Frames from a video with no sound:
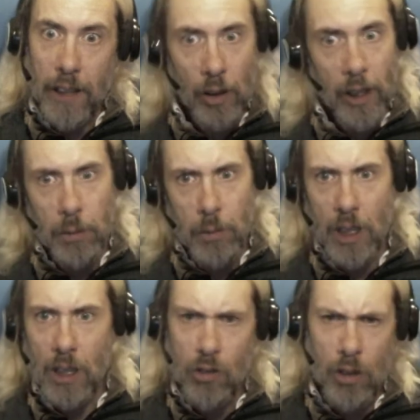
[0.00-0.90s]
of like
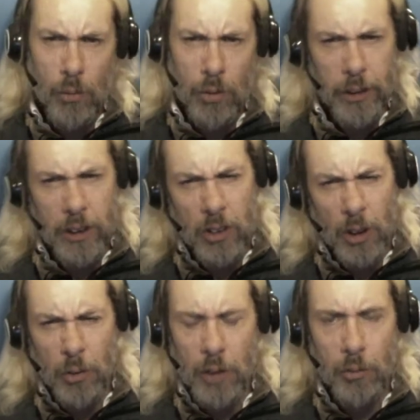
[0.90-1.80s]
me, has come from a
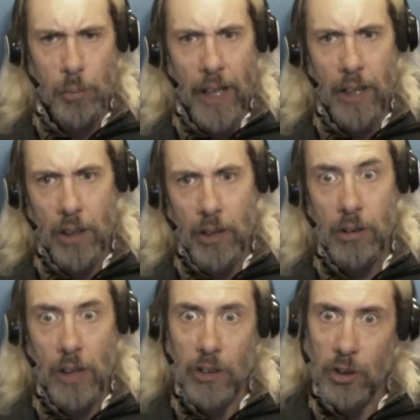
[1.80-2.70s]
conservative background
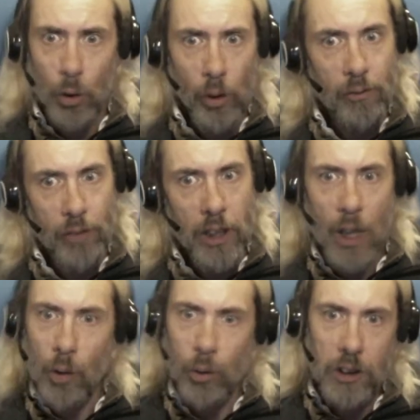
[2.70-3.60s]
and hasn't quite figured
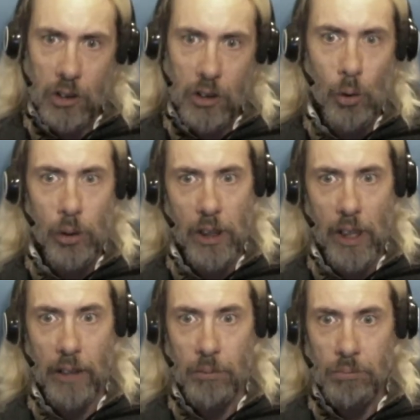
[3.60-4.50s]
out where she's going
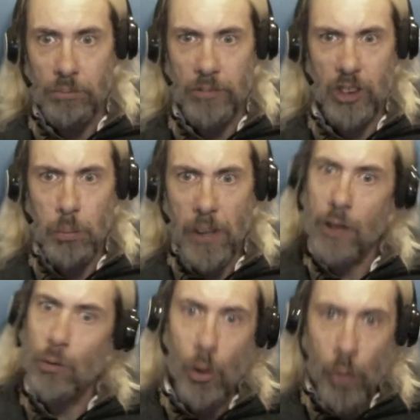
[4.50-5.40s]
yet. She's better
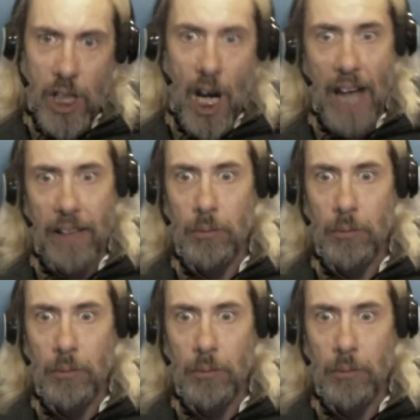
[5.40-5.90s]
than what we got.